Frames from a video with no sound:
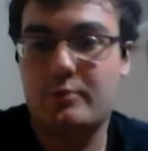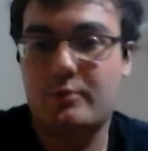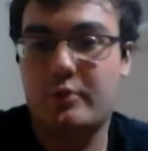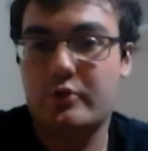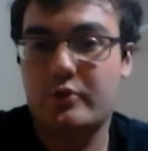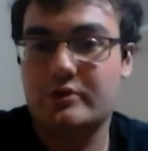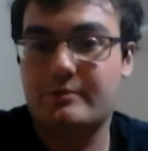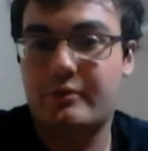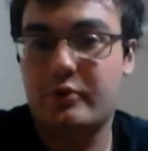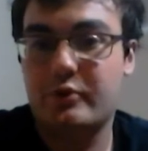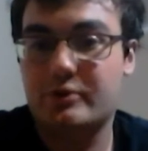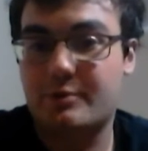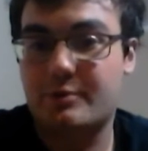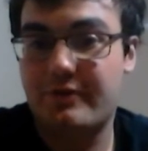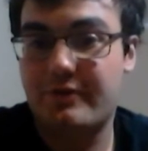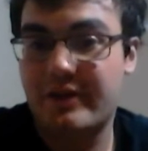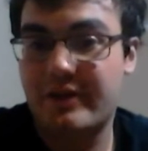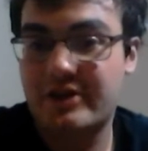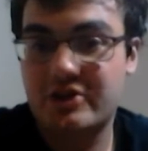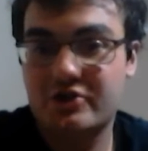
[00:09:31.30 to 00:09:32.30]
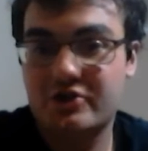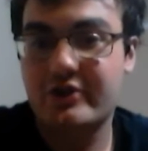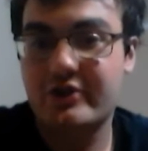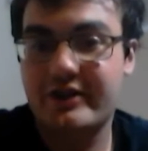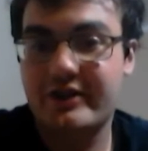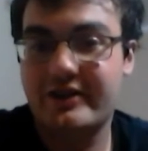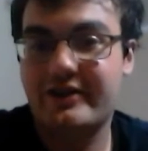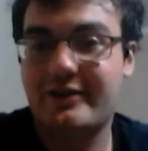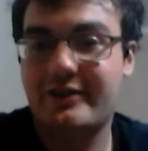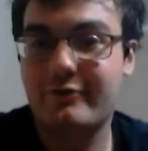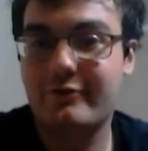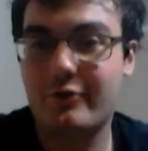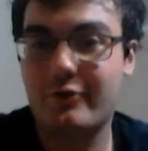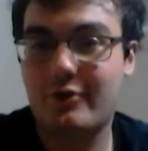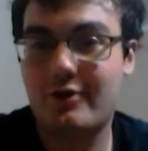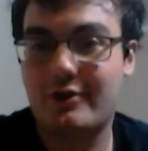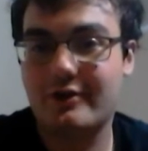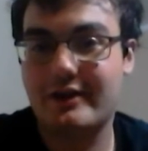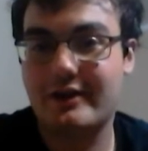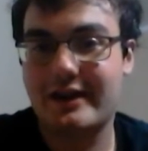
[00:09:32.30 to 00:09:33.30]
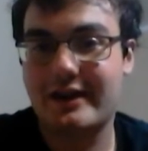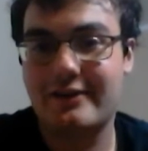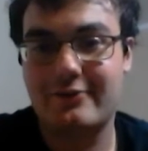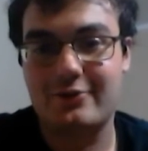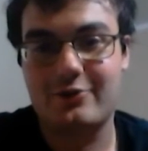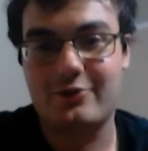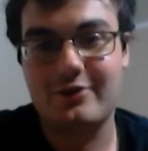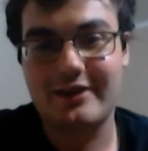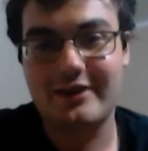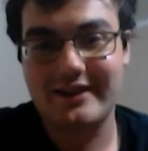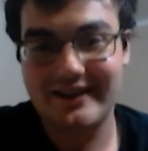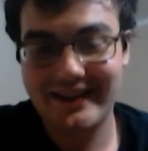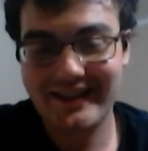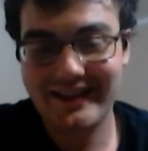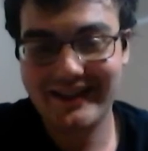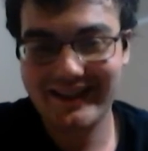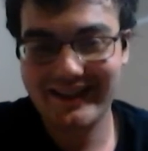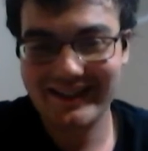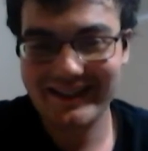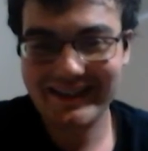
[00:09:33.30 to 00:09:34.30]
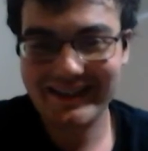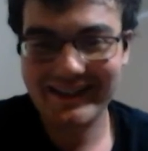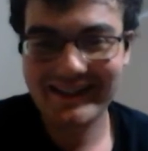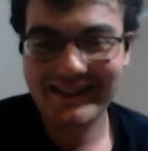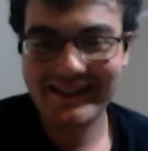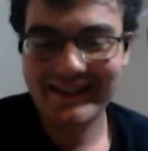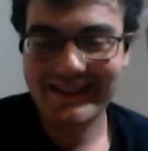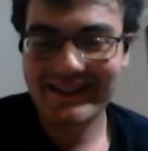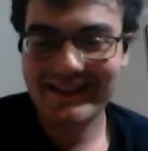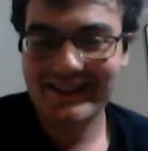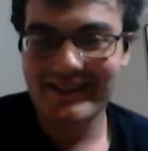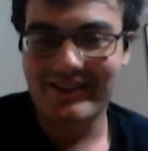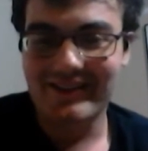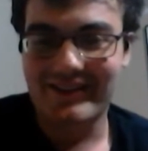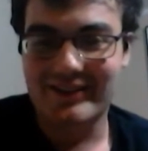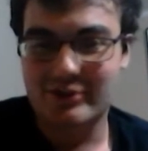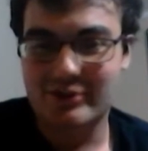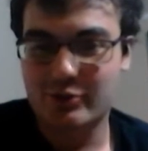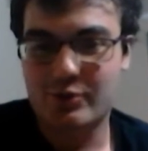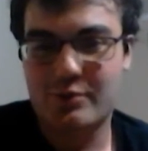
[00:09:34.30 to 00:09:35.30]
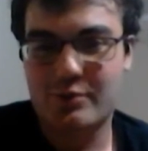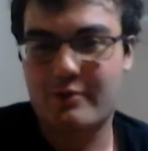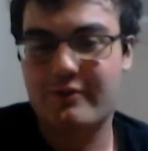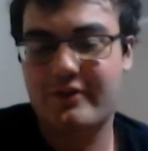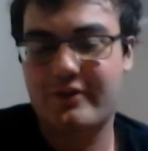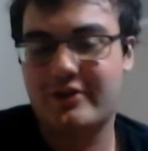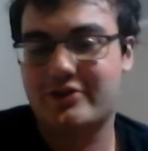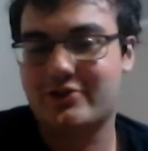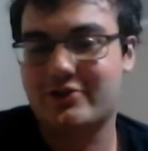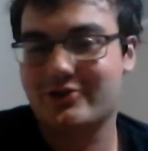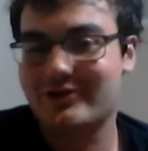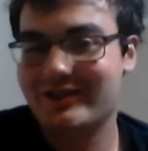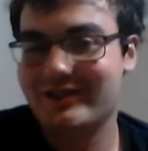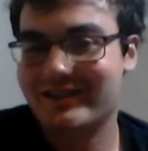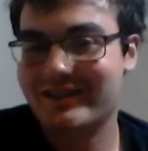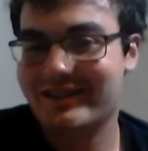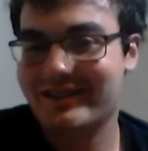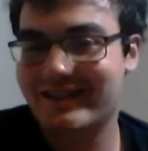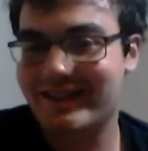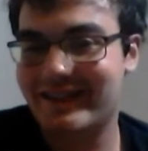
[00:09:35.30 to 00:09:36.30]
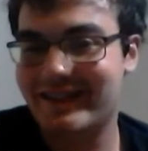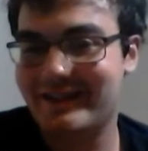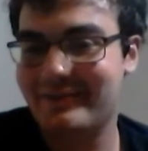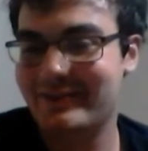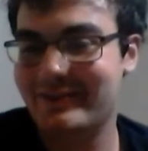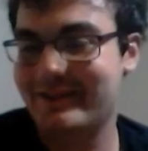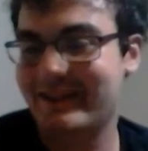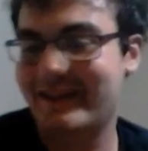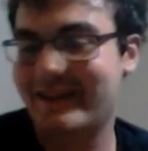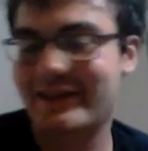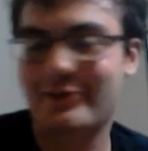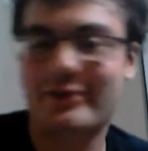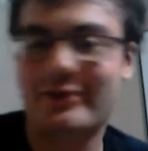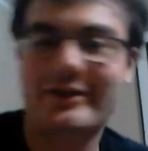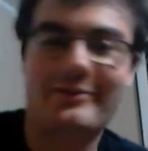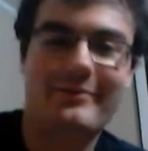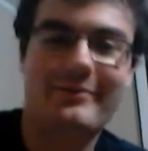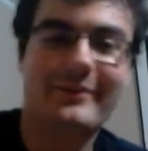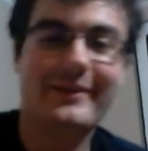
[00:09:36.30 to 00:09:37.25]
most professionally done vlog ever, right? Like super professional. Yeah, but anyway,